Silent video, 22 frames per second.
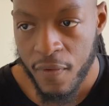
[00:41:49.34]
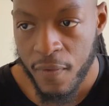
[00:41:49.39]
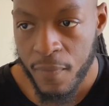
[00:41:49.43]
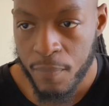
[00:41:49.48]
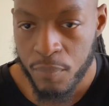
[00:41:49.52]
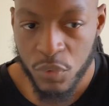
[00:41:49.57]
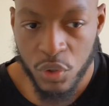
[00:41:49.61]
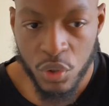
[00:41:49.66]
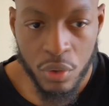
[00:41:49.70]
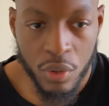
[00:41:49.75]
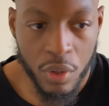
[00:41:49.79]

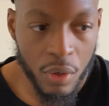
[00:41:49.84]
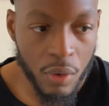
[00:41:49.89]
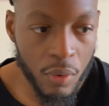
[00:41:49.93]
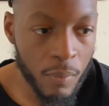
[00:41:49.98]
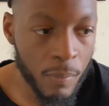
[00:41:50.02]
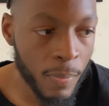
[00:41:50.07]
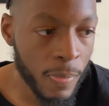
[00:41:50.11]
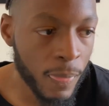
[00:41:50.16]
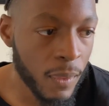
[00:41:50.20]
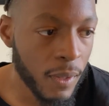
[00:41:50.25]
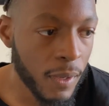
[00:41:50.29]

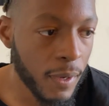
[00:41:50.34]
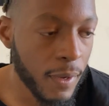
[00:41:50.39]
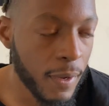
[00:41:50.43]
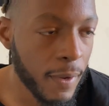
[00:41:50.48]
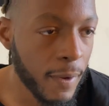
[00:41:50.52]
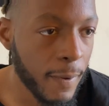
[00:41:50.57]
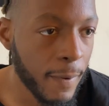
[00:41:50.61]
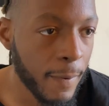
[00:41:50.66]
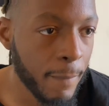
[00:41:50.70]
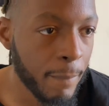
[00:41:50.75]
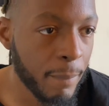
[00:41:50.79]

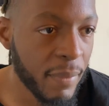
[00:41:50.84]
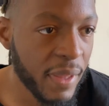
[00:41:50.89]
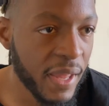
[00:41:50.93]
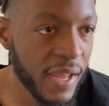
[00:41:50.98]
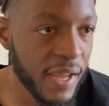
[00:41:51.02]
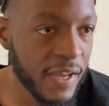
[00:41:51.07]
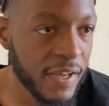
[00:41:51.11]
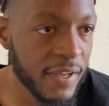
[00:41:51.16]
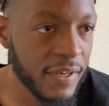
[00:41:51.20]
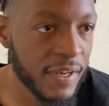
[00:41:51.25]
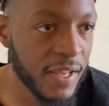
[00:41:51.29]

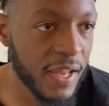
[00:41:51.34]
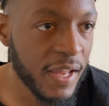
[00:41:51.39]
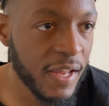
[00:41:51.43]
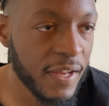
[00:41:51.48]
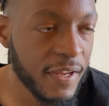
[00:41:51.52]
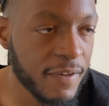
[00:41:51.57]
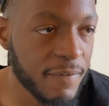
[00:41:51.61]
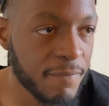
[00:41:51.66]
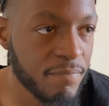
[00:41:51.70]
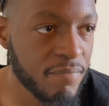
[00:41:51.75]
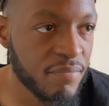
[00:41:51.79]

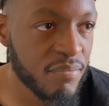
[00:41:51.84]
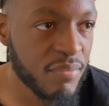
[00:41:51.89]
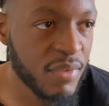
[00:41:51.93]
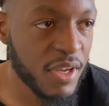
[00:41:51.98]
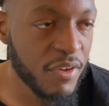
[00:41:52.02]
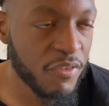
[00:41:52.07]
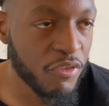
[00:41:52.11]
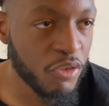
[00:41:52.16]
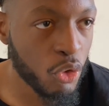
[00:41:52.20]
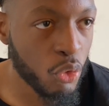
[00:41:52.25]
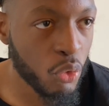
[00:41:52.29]
and
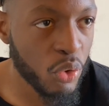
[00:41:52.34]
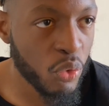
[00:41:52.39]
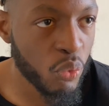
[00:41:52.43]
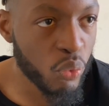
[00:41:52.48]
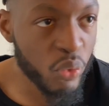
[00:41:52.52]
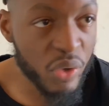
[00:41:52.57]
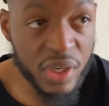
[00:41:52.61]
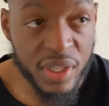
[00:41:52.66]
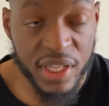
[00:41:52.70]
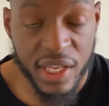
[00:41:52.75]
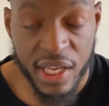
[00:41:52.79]
if you were
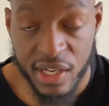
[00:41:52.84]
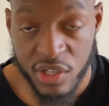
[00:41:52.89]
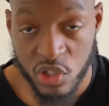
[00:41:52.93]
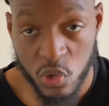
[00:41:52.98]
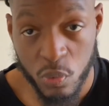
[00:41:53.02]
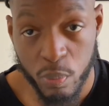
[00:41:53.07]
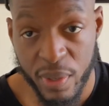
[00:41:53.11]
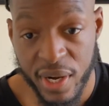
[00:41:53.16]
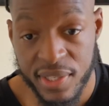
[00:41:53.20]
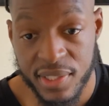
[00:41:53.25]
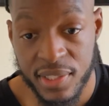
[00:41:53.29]
really
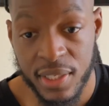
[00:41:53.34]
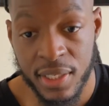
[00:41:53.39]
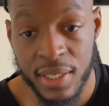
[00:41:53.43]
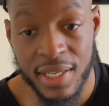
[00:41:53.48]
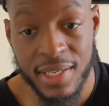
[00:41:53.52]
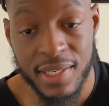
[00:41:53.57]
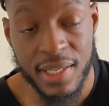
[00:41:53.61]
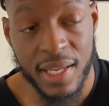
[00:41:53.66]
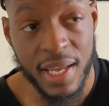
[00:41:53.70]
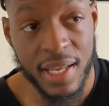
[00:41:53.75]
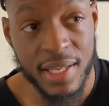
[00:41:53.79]
expressing
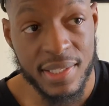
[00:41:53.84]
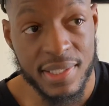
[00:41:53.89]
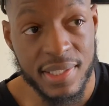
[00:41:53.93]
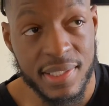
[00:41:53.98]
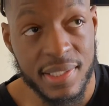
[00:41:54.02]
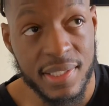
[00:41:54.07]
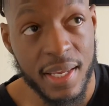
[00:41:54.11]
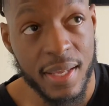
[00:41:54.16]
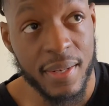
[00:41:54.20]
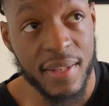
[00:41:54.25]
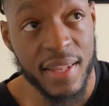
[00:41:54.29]
and
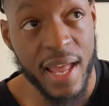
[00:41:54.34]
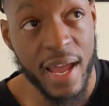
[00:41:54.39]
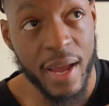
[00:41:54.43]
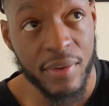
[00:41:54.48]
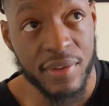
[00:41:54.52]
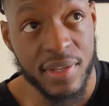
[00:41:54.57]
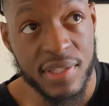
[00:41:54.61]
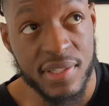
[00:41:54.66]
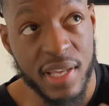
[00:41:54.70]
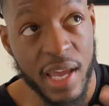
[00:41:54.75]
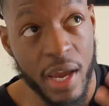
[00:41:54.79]

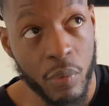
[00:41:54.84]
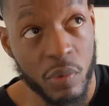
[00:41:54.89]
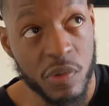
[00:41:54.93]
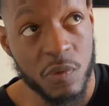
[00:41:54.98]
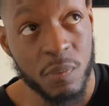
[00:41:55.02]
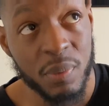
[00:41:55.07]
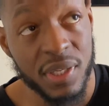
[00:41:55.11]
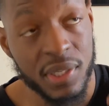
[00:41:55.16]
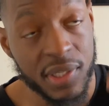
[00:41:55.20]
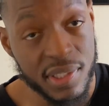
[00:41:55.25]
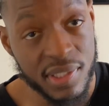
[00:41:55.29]
that desire was
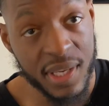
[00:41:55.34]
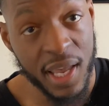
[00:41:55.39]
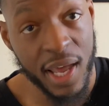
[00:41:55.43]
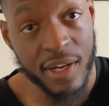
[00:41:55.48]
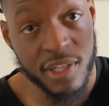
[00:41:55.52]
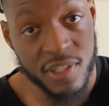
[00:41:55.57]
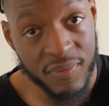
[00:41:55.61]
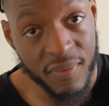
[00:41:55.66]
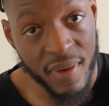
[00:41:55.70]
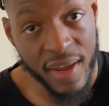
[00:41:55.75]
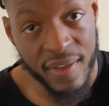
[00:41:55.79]
being
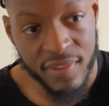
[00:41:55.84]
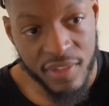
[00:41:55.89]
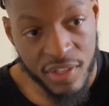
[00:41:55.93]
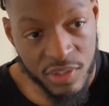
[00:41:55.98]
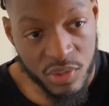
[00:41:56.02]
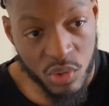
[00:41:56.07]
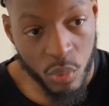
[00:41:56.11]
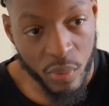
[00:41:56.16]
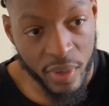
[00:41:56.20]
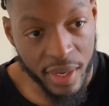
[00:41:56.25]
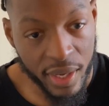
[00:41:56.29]
satisfied
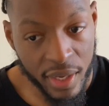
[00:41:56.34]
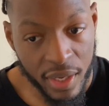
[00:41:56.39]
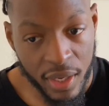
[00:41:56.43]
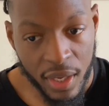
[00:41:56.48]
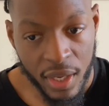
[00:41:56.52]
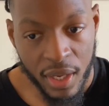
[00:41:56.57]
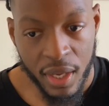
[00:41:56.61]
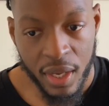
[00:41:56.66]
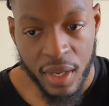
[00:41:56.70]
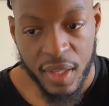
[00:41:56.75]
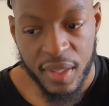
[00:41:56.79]
this way,
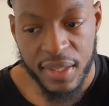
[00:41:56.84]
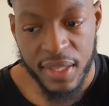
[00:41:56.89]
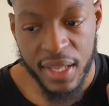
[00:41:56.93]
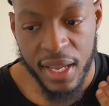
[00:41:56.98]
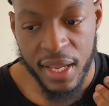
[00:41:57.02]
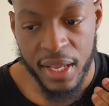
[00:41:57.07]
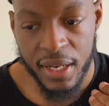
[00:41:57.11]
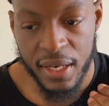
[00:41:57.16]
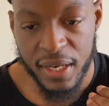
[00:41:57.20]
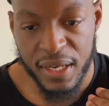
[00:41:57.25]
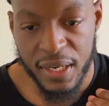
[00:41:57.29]

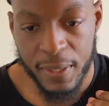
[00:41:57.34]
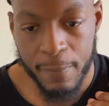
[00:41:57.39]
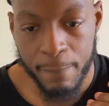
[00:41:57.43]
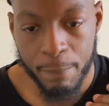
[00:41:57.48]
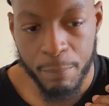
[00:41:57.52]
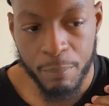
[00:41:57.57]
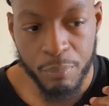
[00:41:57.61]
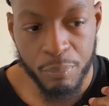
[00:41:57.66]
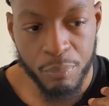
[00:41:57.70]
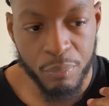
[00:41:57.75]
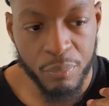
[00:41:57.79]
then
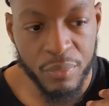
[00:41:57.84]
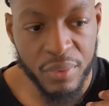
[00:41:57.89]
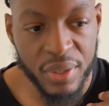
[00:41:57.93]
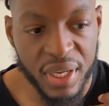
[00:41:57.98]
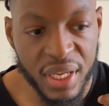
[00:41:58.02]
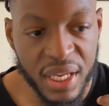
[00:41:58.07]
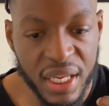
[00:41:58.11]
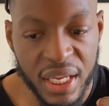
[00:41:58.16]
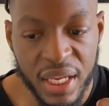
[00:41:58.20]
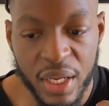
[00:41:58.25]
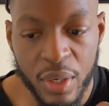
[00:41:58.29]

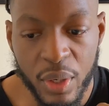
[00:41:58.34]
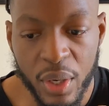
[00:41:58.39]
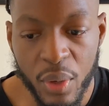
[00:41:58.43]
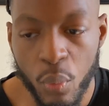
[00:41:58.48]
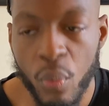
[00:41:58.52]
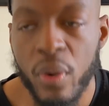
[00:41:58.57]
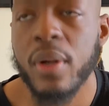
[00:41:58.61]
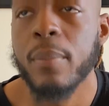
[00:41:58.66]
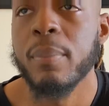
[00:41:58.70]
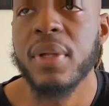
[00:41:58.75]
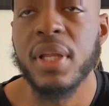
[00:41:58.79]
it
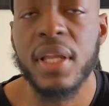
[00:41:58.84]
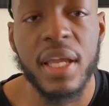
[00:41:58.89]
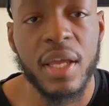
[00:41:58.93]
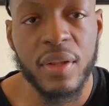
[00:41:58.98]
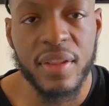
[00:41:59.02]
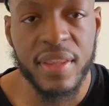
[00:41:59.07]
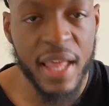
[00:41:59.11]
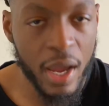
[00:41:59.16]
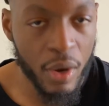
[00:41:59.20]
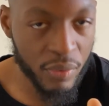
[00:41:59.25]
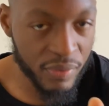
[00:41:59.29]
wouldn't be
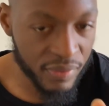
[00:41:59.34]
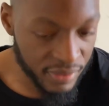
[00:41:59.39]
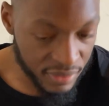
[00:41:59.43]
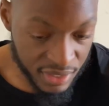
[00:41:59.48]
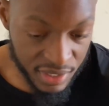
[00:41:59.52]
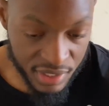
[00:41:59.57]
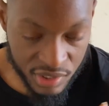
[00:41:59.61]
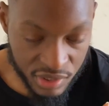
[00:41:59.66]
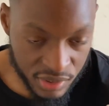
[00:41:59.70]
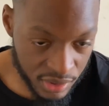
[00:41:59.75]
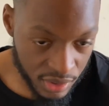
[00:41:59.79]

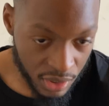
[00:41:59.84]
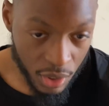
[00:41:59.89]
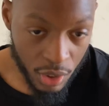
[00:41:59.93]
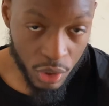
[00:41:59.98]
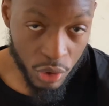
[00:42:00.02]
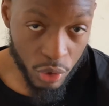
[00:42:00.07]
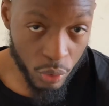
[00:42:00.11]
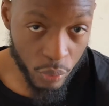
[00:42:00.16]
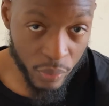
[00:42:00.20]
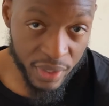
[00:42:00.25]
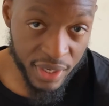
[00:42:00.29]

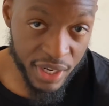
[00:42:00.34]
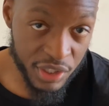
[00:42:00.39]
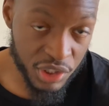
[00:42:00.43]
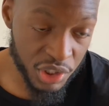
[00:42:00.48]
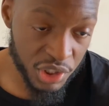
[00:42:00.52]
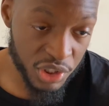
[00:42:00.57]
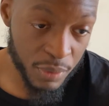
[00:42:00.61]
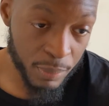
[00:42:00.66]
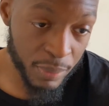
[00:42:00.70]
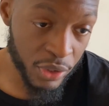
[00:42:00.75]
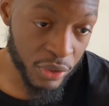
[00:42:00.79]
your
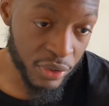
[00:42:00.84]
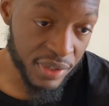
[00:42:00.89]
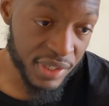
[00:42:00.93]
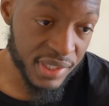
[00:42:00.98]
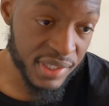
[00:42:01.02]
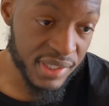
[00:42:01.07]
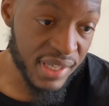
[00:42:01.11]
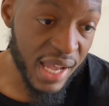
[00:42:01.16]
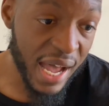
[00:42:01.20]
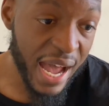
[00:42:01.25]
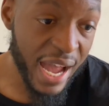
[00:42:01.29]
relationship and your
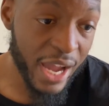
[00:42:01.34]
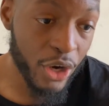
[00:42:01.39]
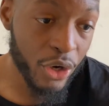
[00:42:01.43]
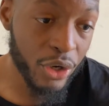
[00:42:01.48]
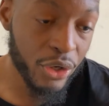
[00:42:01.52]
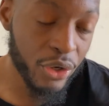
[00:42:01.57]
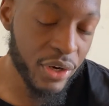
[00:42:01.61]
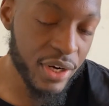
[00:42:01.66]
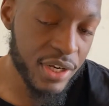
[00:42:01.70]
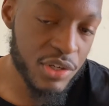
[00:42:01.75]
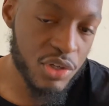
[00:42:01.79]
desire,
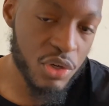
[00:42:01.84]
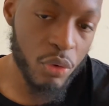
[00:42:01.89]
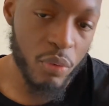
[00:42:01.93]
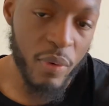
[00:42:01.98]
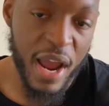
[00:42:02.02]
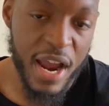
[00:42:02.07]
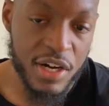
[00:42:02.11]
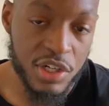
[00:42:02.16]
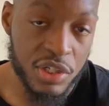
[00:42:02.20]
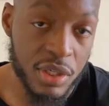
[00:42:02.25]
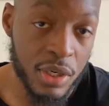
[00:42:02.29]
your
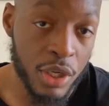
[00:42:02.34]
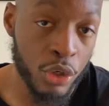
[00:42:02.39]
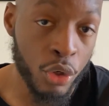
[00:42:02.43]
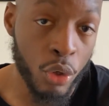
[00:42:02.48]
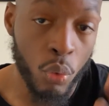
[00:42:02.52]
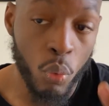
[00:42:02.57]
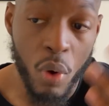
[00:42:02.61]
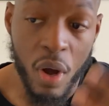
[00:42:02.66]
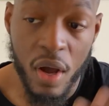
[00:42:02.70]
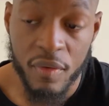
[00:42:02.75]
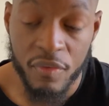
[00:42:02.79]
interaction and
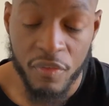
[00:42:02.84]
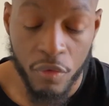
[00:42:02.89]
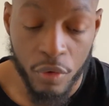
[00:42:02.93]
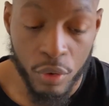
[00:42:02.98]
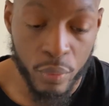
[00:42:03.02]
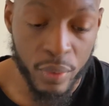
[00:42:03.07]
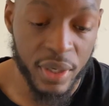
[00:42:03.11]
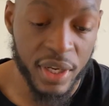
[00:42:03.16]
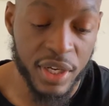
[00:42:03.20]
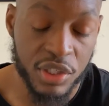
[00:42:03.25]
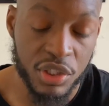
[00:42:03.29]
your want for a
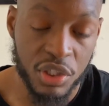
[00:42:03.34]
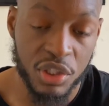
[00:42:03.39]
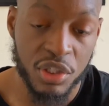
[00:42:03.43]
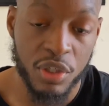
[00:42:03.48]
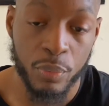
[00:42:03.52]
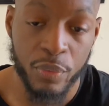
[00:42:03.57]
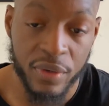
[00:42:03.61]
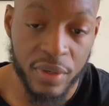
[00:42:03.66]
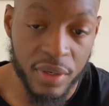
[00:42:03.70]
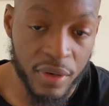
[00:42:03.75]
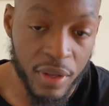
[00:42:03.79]

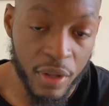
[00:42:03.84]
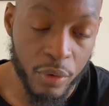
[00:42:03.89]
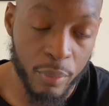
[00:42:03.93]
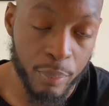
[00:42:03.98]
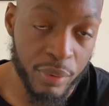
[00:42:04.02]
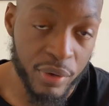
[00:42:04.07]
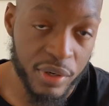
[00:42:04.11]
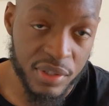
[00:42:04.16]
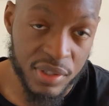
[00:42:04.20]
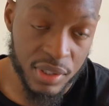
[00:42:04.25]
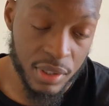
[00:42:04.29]
relationship with another
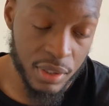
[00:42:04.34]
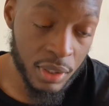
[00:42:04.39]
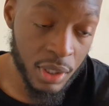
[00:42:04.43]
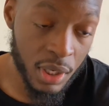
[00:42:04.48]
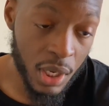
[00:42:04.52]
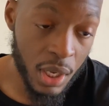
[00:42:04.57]
person